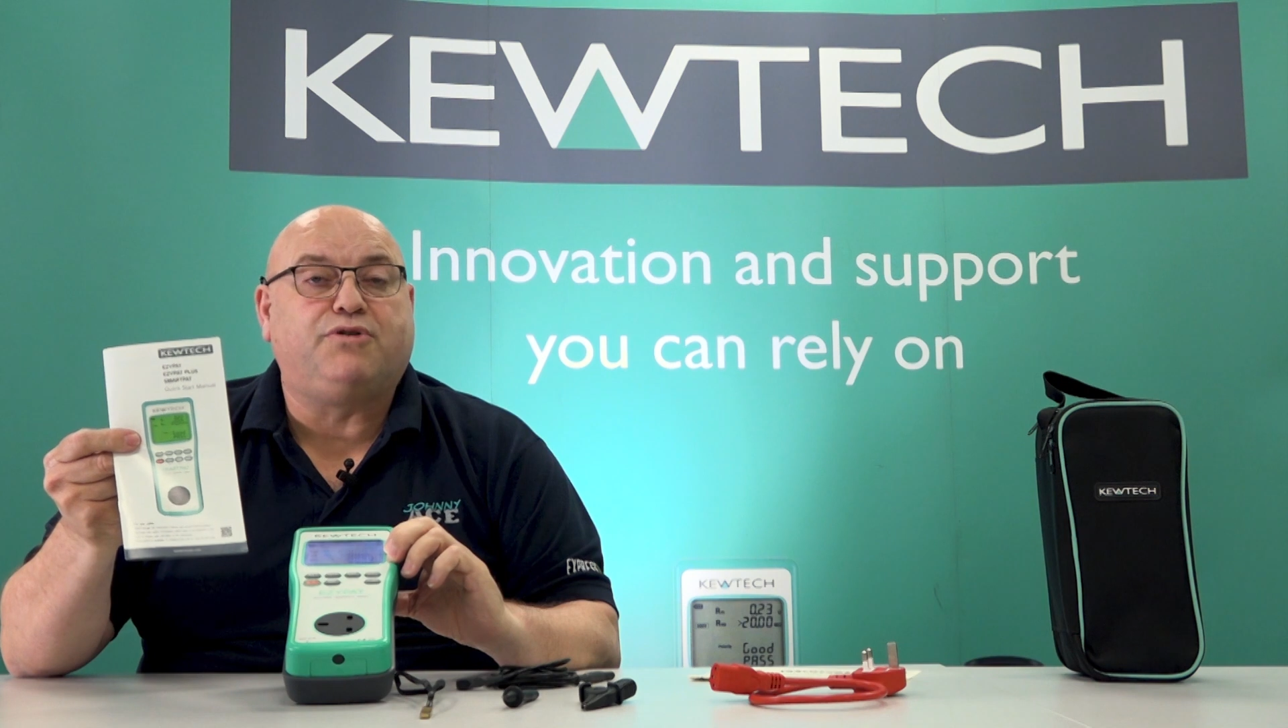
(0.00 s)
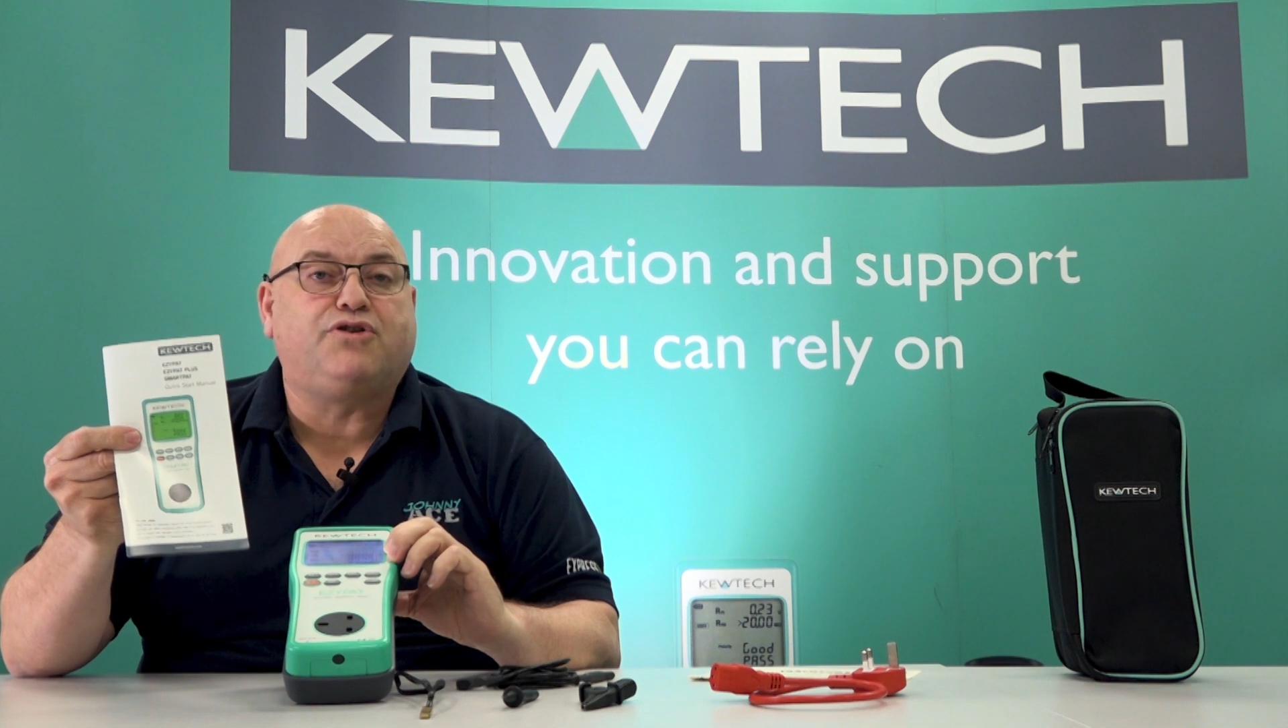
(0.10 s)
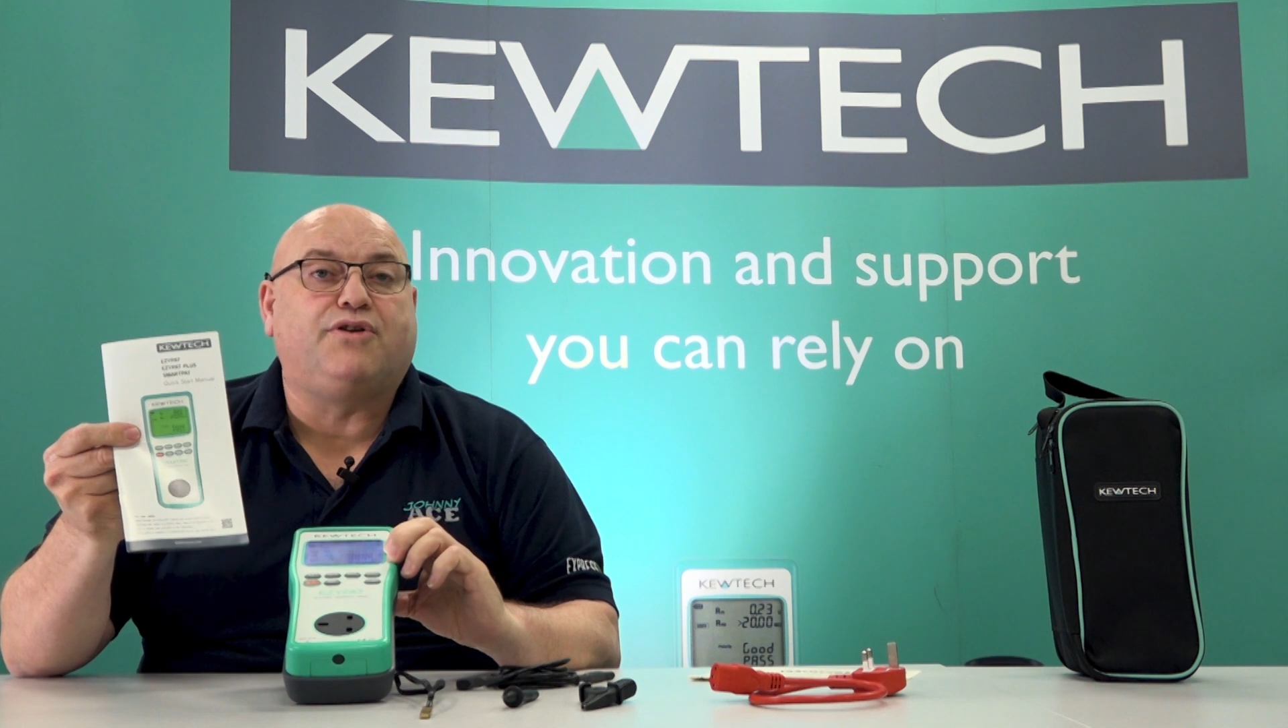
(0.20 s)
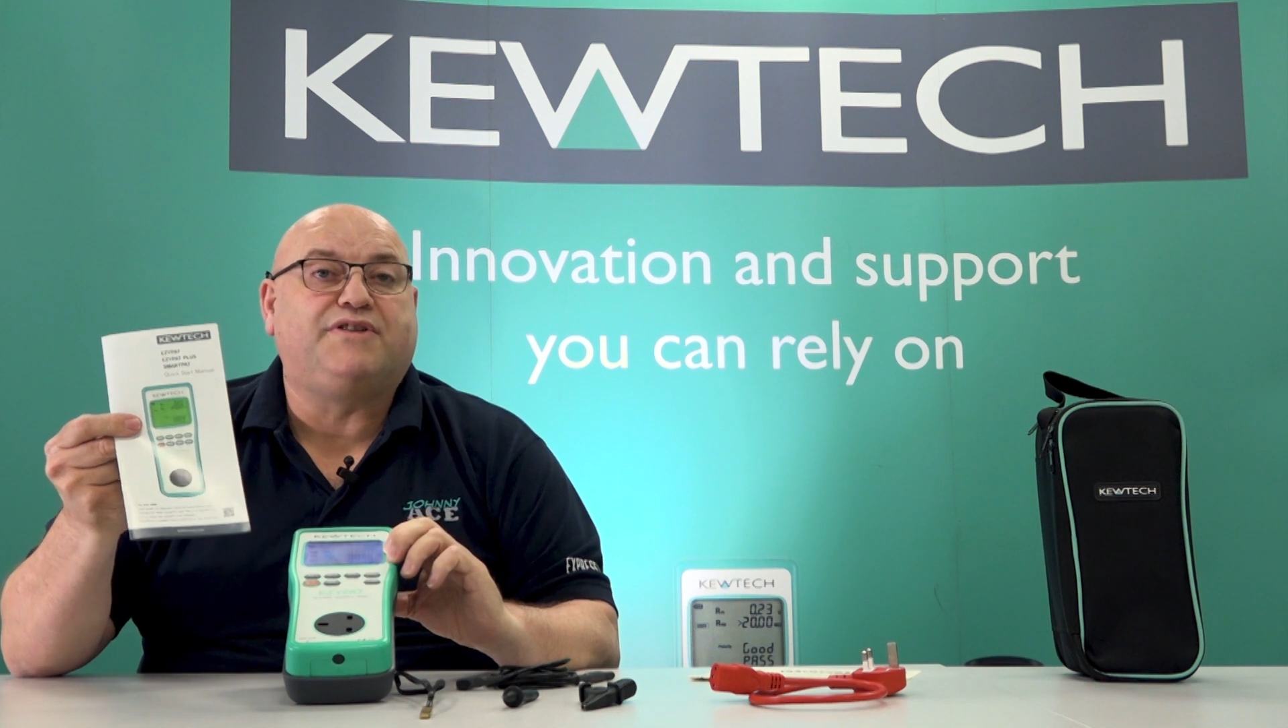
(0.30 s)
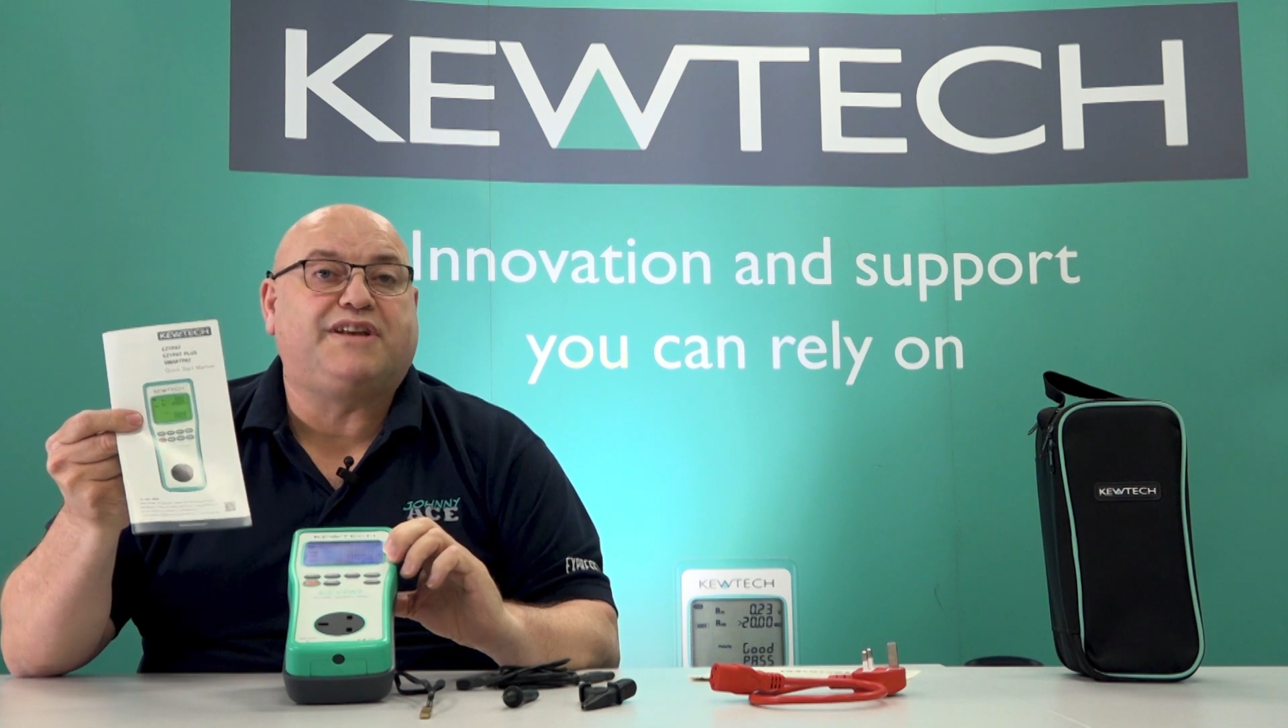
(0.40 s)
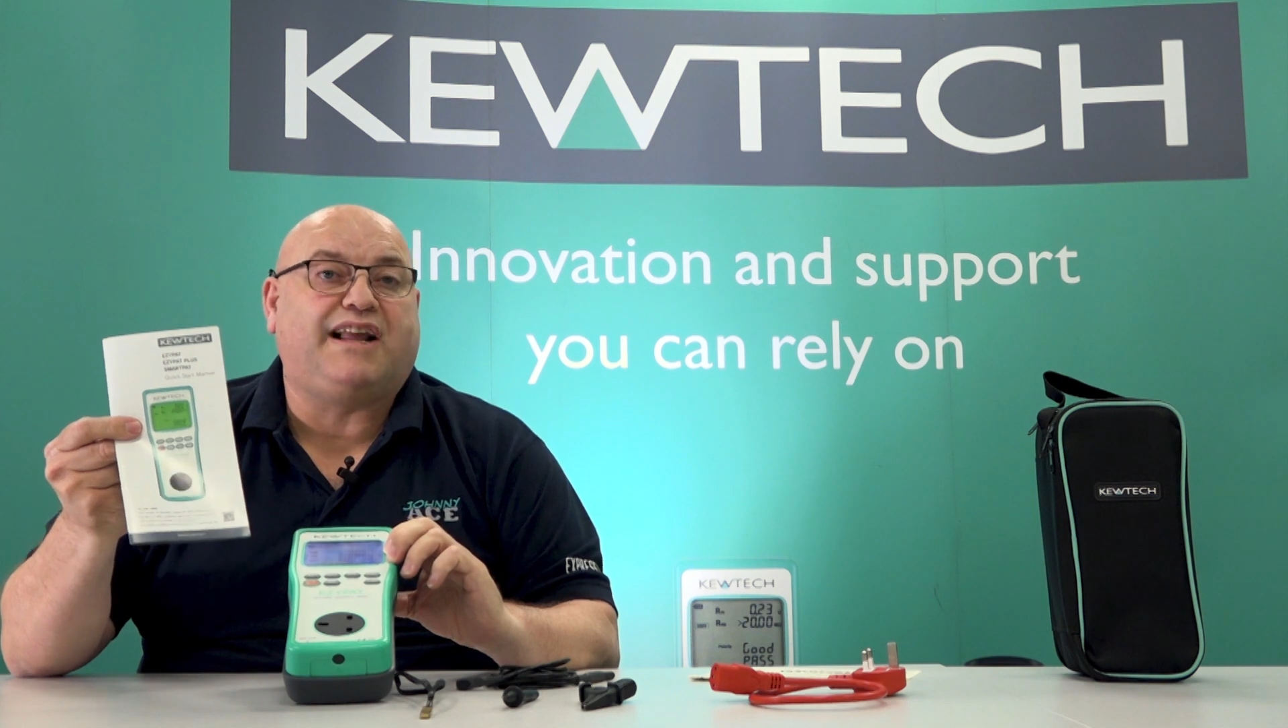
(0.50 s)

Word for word: which covers